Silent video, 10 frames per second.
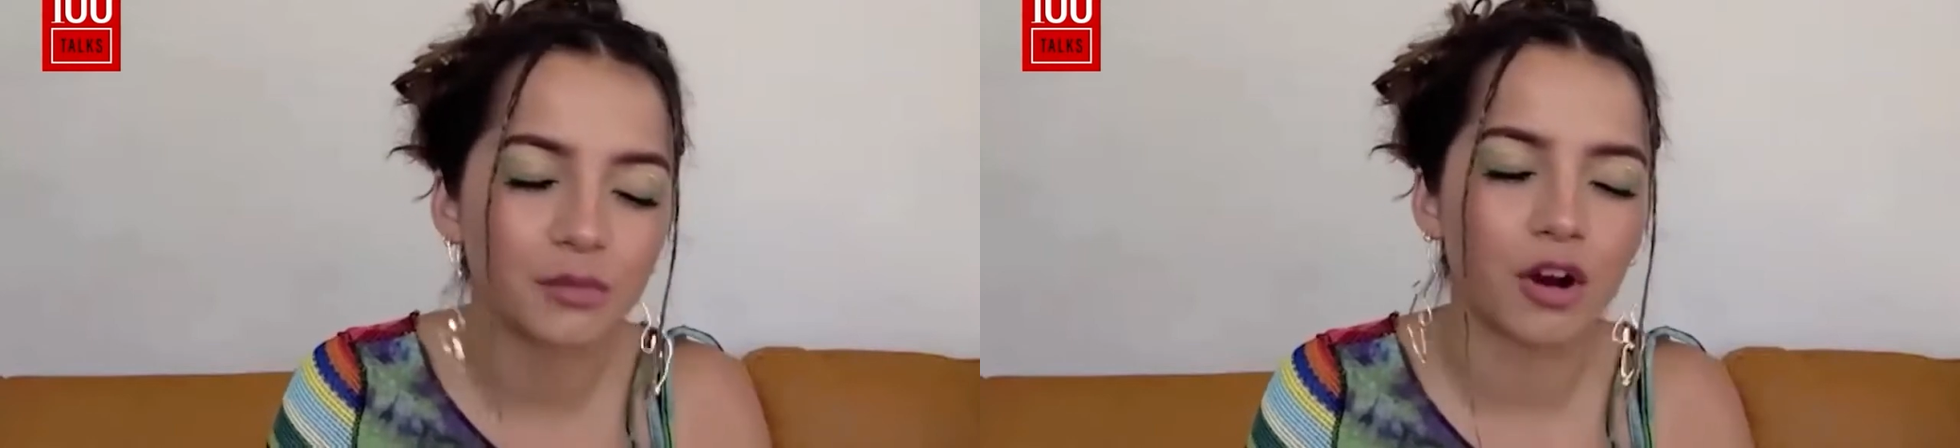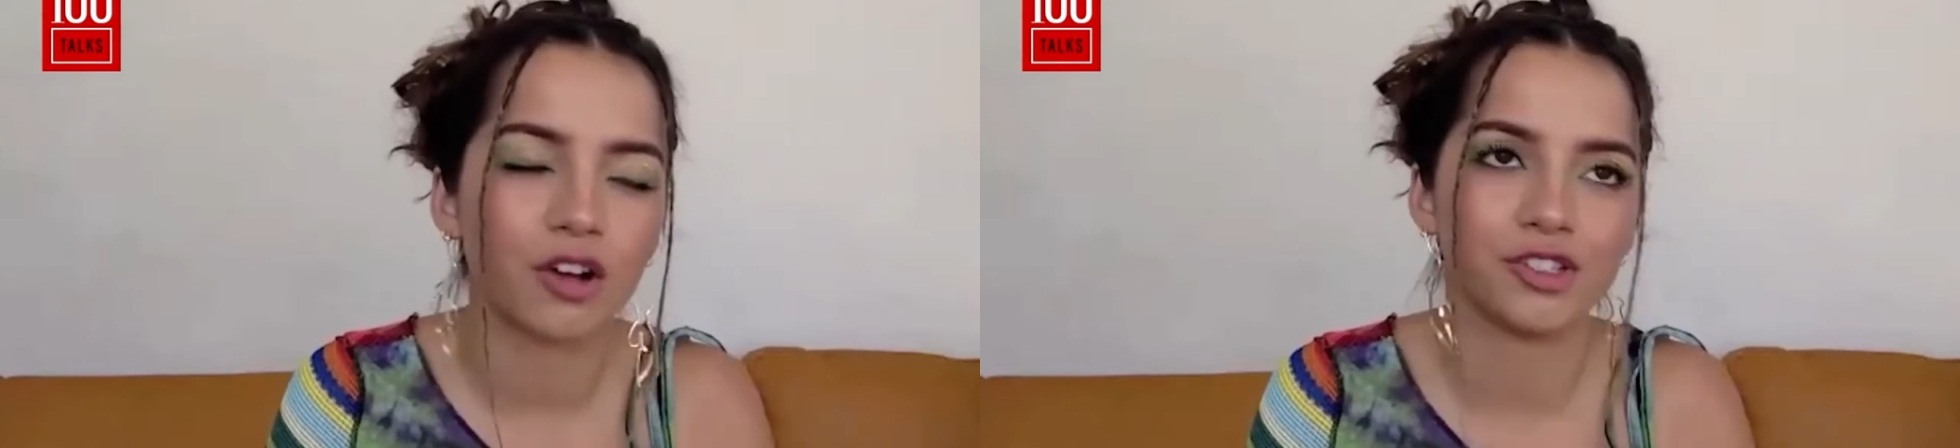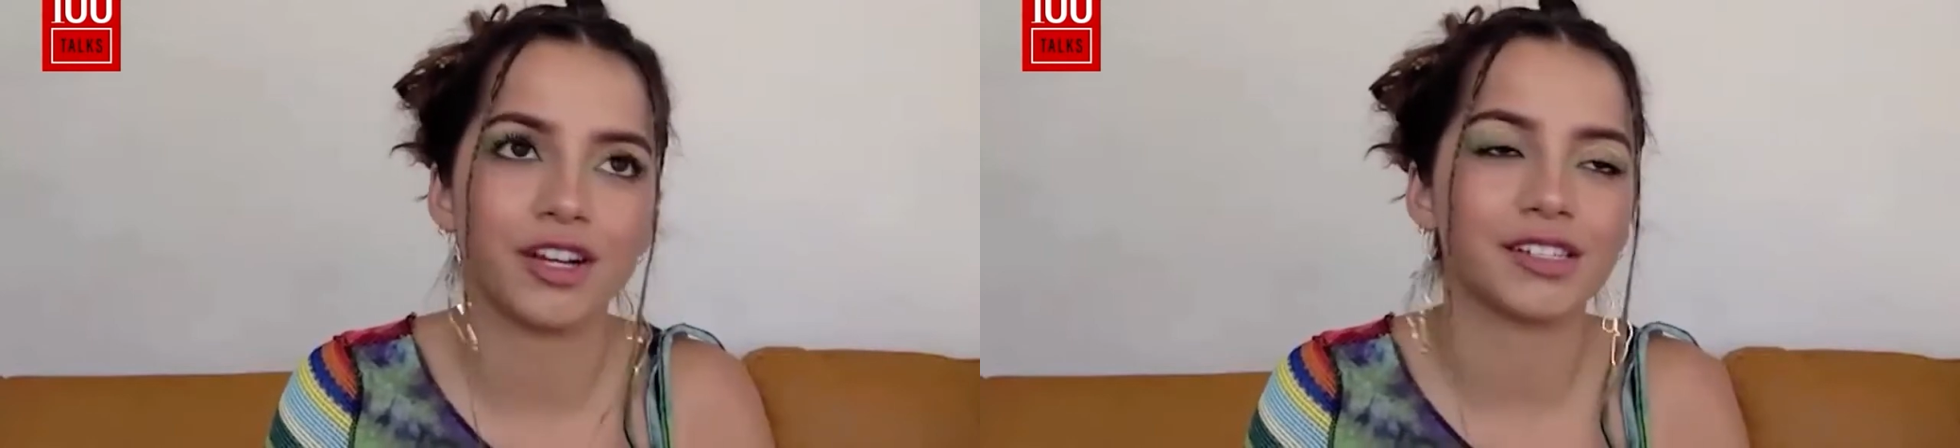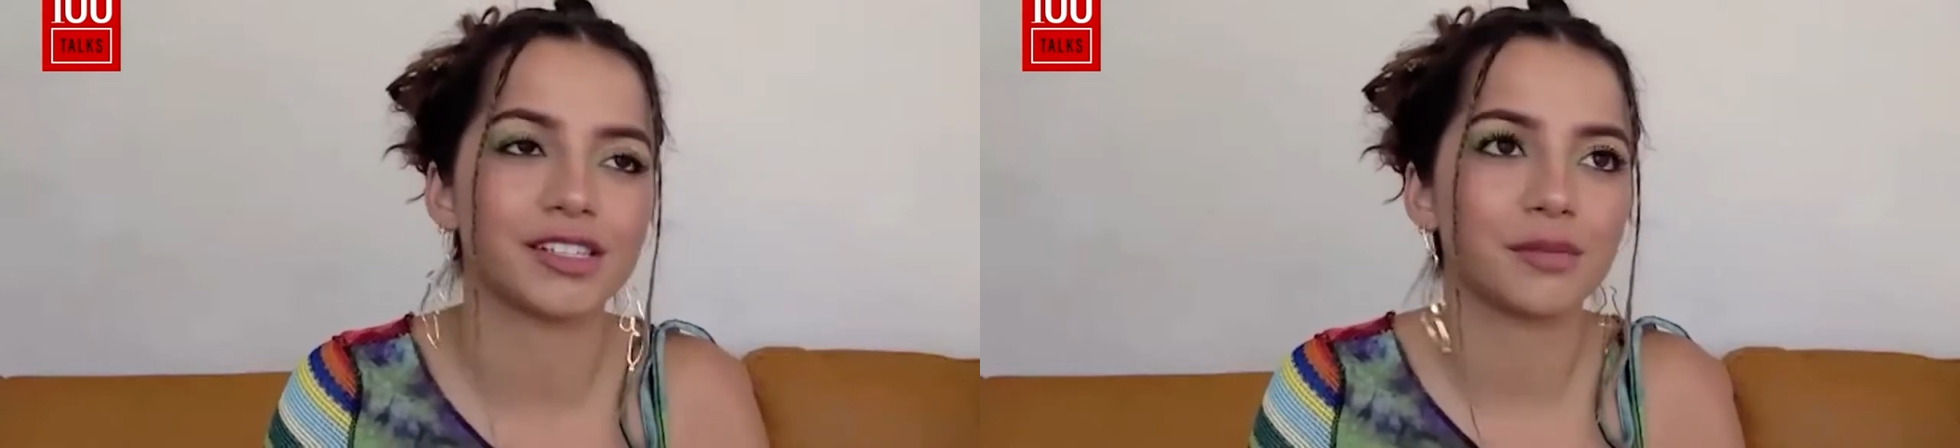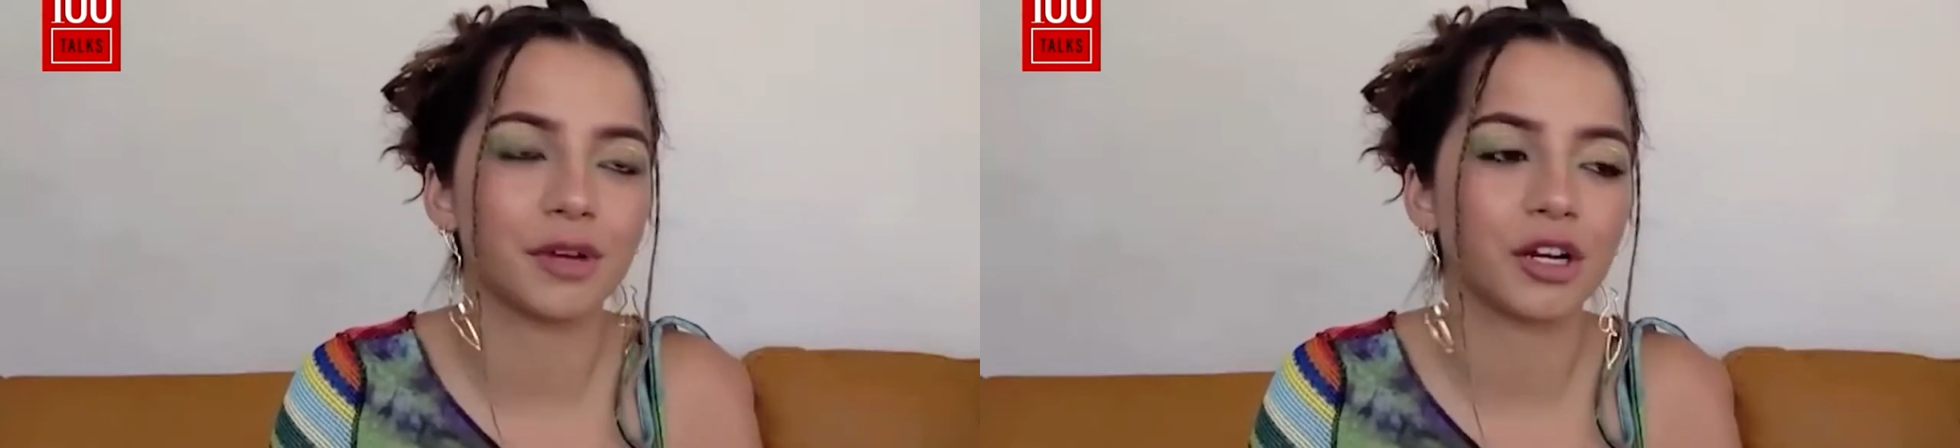
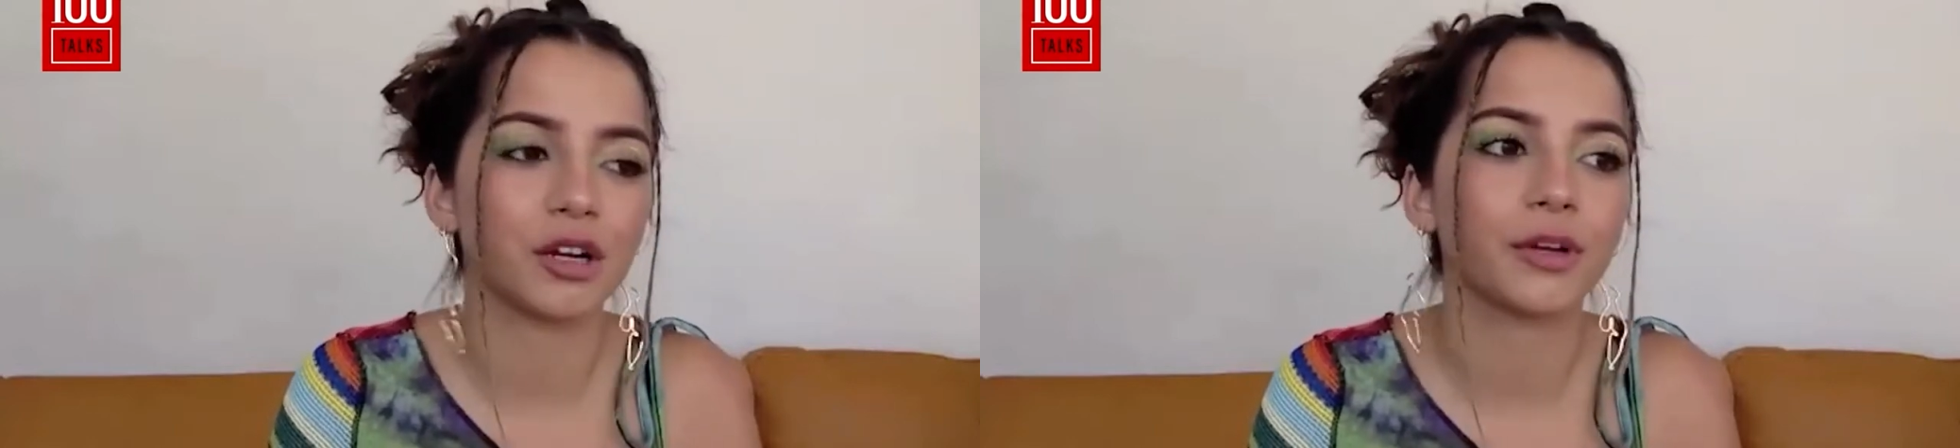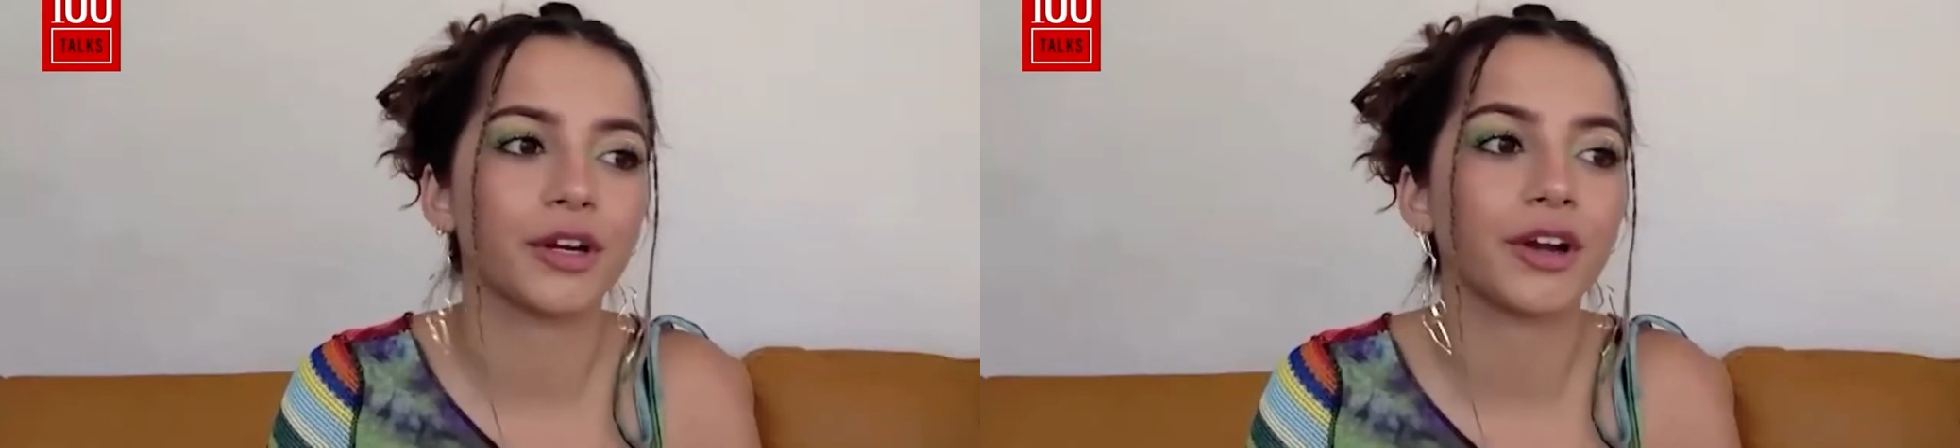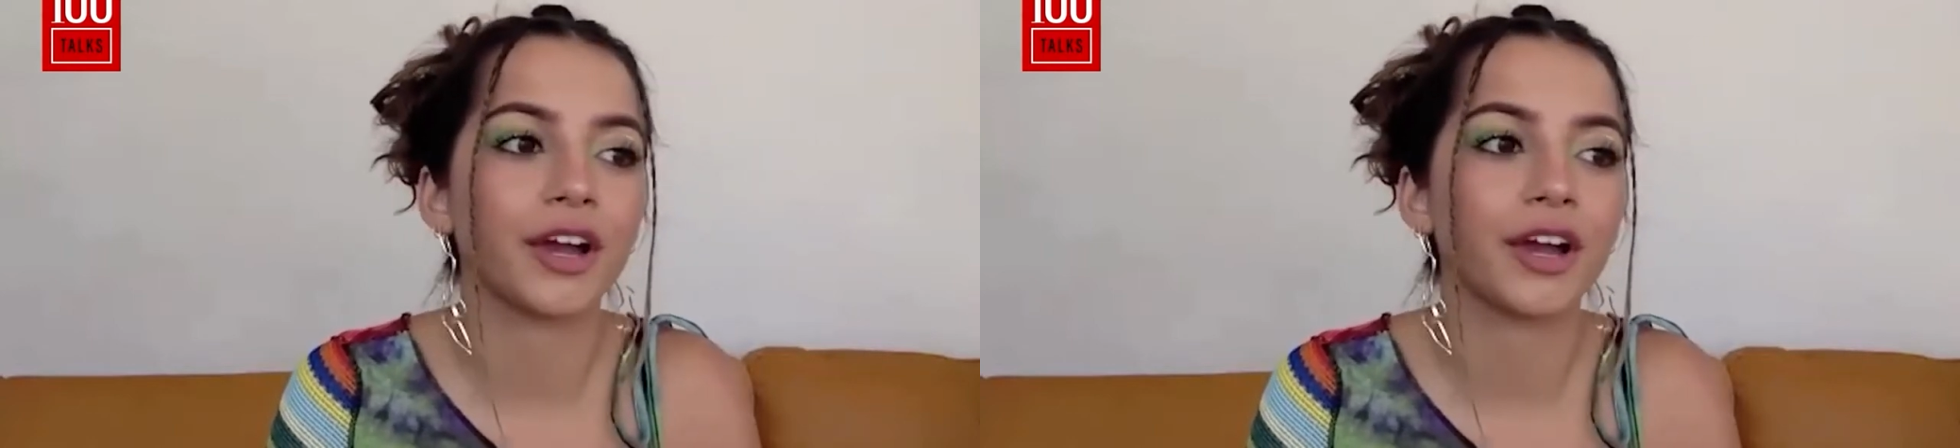projects in my career.